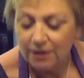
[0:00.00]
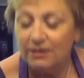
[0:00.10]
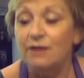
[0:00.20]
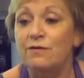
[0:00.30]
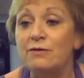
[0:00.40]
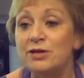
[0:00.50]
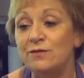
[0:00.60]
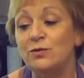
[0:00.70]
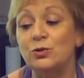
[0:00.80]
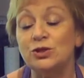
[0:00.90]
very
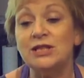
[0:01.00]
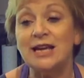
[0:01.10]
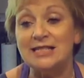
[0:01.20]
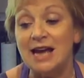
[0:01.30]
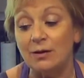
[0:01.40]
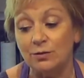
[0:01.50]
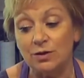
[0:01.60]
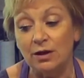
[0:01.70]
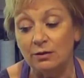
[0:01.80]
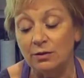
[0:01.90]
difficult to get out
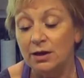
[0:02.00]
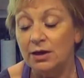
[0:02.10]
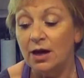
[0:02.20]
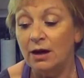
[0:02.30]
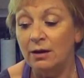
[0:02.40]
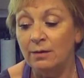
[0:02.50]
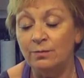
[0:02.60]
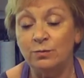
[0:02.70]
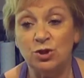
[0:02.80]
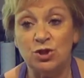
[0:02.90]
though,
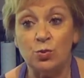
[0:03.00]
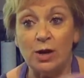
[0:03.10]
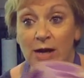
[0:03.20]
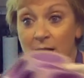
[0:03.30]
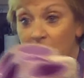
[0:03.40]
which is why I